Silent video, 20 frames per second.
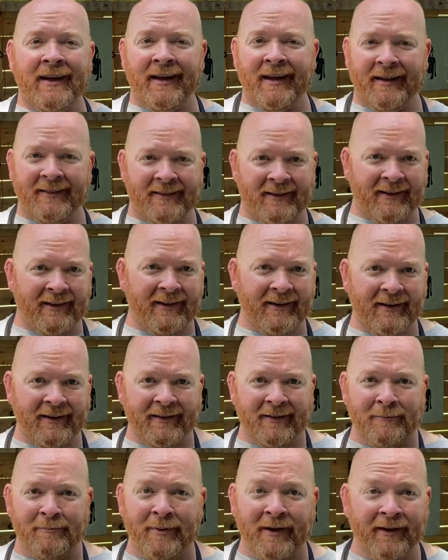Hit
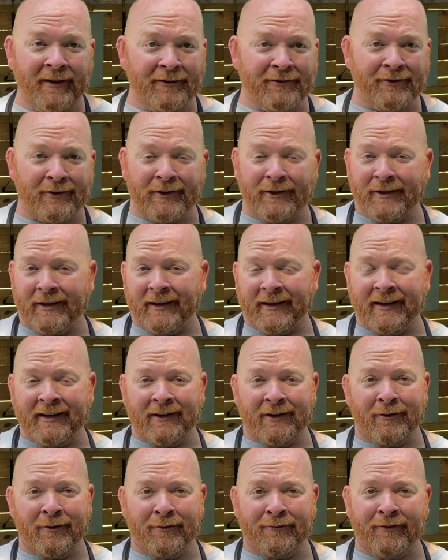the bell so you can
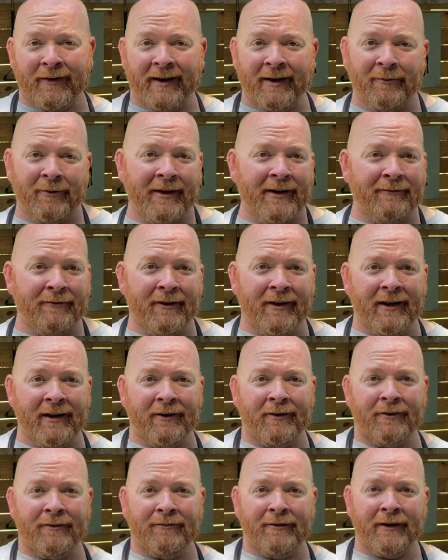get notified whenever I
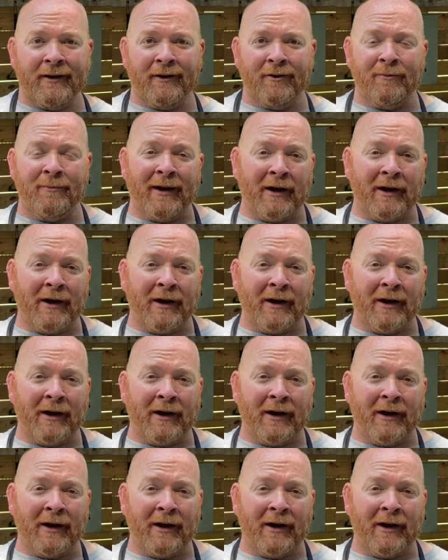load a video.